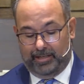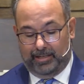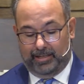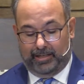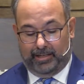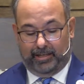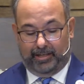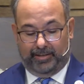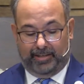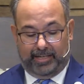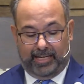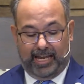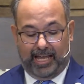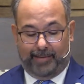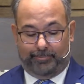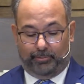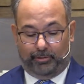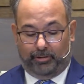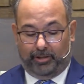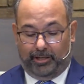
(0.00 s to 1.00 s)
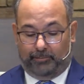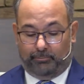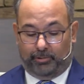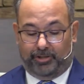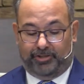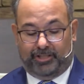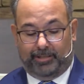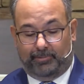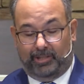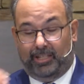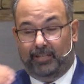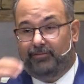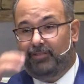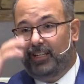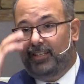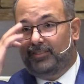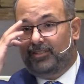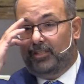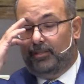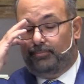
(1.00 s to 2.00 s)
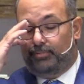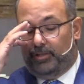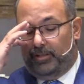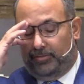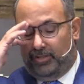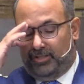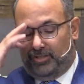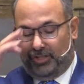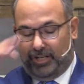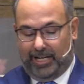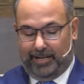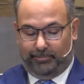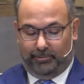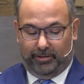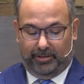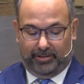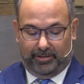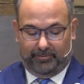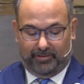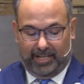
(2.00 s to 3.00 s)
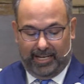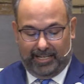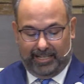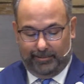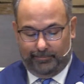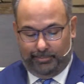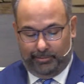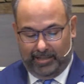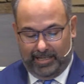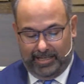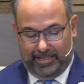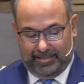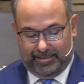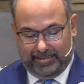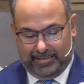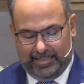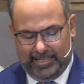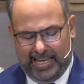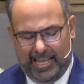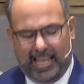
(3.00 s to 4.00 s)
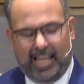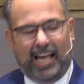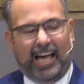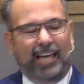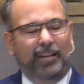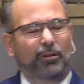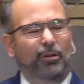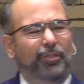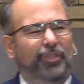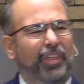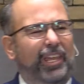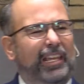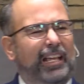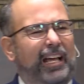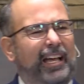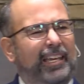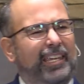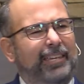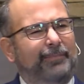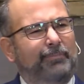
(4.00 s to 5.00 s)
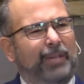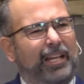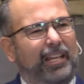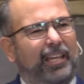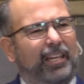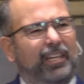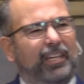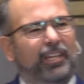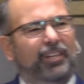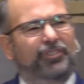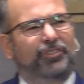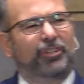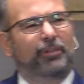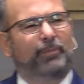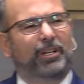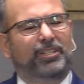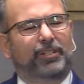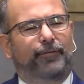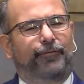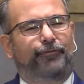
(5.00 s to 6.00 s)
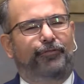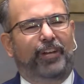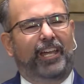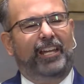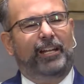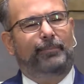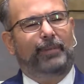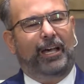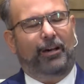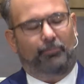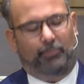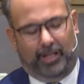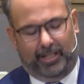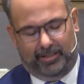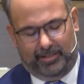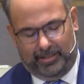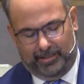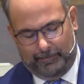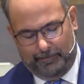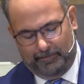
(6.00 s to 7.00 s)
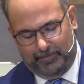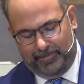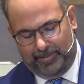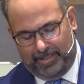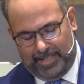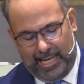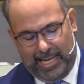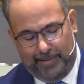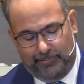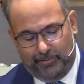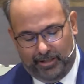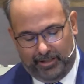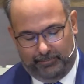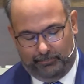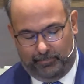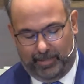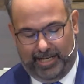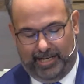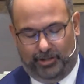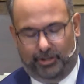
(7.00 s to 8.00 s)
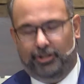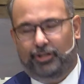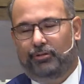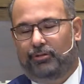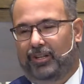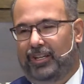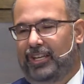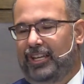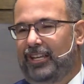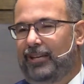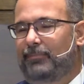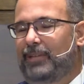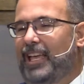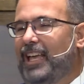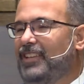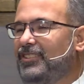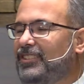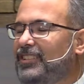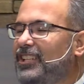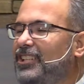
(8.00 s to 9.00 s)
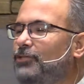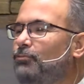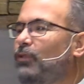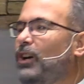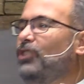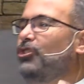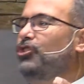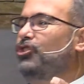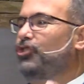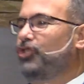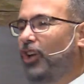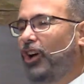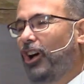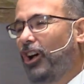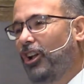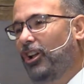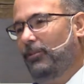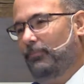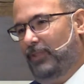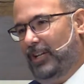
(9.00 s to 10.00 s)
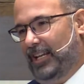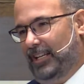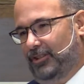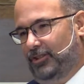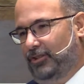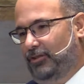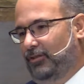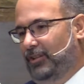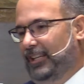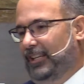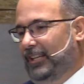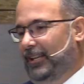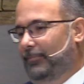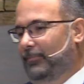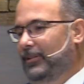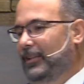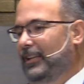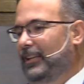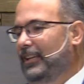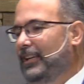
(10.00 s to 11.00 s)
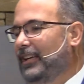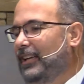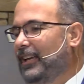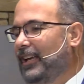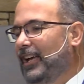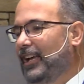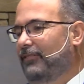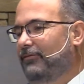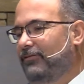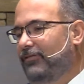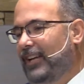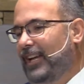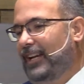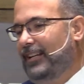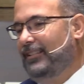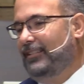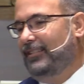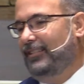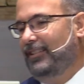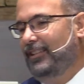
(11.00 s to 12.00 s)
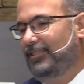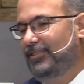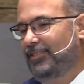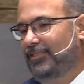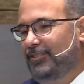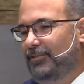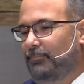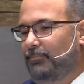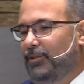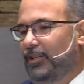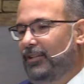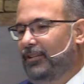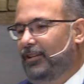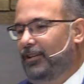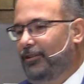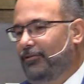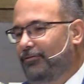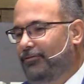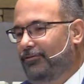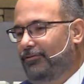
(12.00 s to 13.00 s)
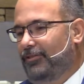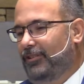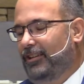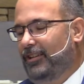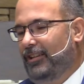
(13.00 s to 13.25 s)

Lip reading: the capital and where some of the events of the previous chapters have taken place. I don't think Ahimelech is so much afraid about what David might do to him as he is what Saul might do to him. In fact, this is a bit of